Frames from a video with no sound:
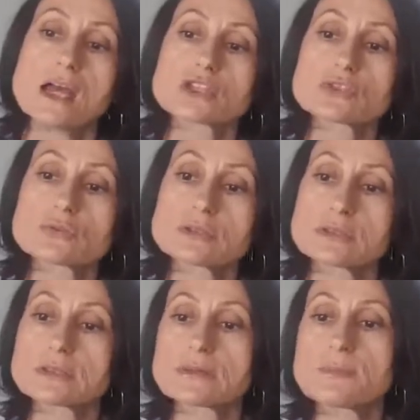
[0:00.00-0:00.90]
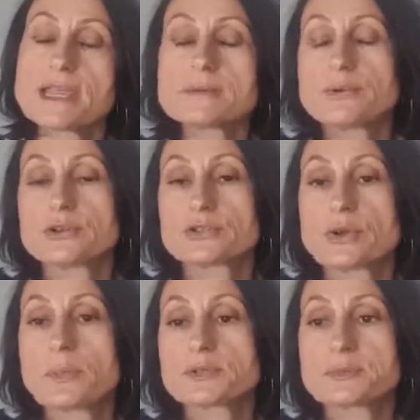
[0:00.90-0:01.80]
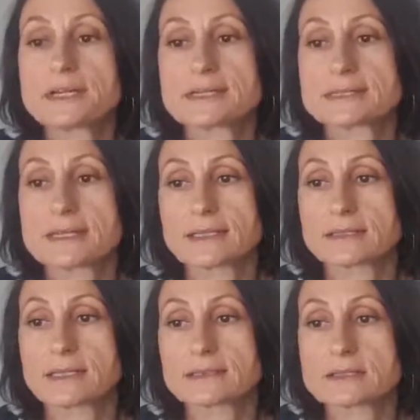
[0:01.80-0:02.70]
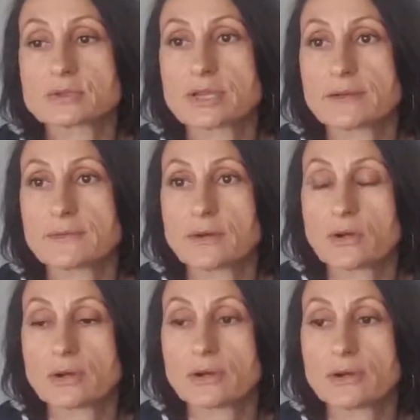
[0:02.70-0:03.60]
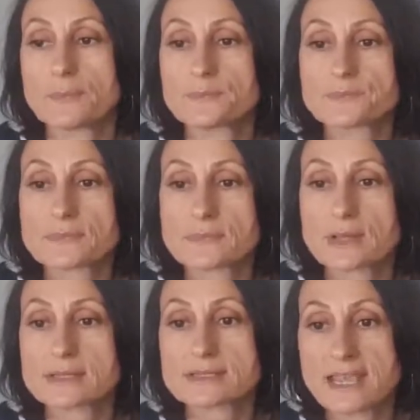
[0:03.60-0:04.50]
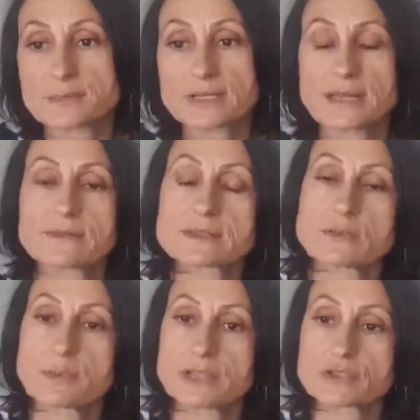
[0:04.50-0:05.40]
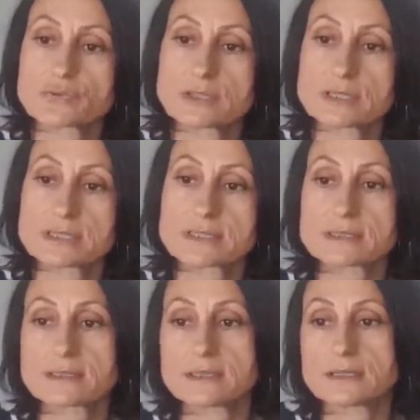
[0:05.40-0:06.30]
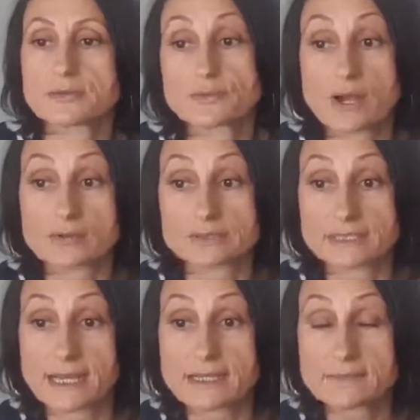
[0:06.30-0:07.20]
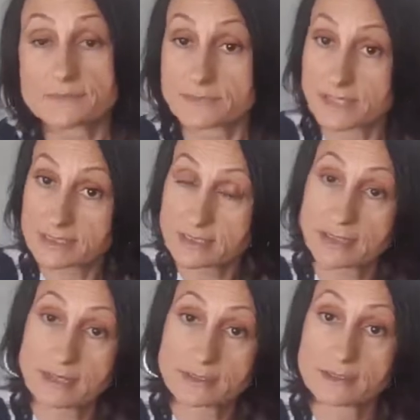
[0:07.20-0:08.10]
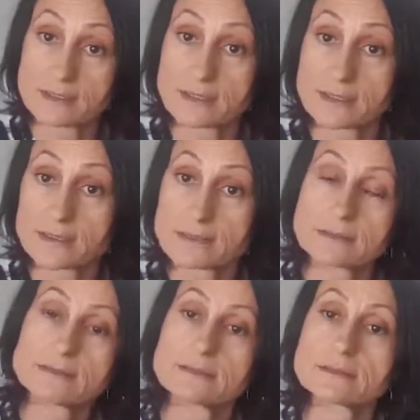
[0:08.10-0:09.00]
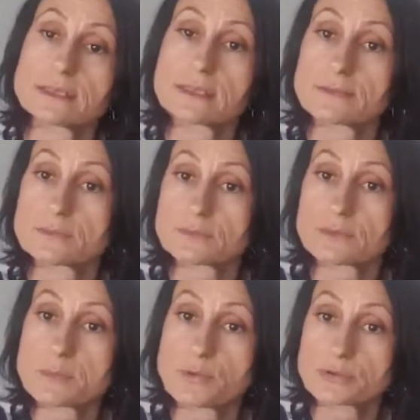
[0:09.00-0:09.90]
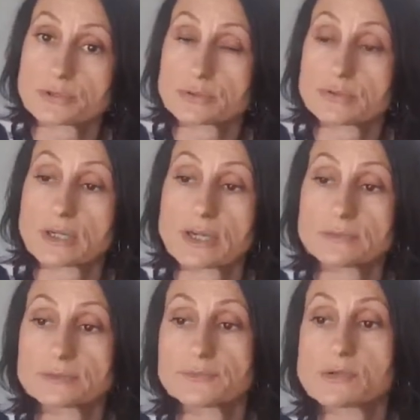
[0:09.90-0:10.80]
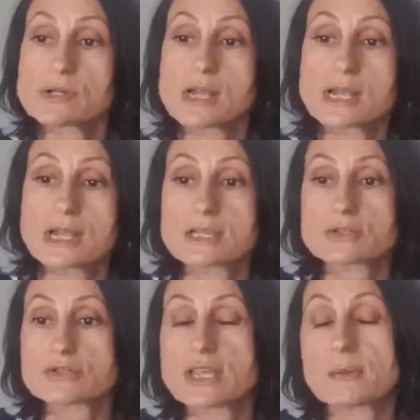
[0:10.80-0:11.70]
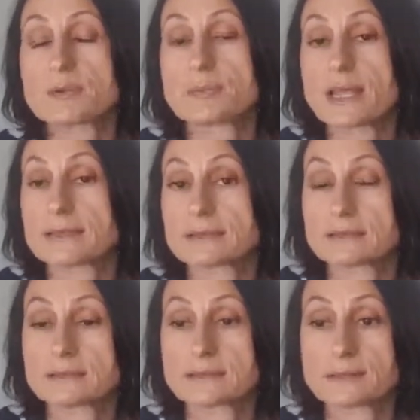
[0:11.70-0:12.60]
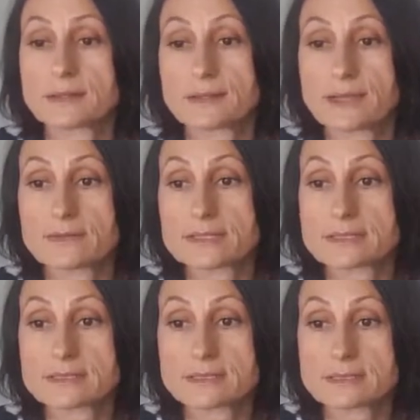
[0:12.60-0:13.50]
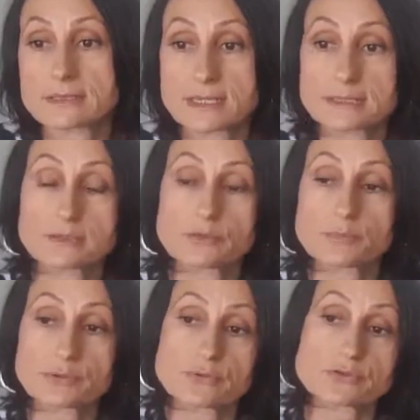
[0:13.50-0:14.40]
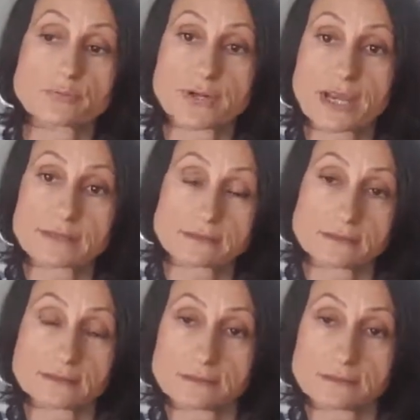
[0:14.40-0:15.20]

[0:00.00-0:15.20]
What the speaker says: So the main point to optimize gut health is to have stable levels of blood sugars throughout the day. That's another thing important to look out for. So stable blood levels is needed to produce brain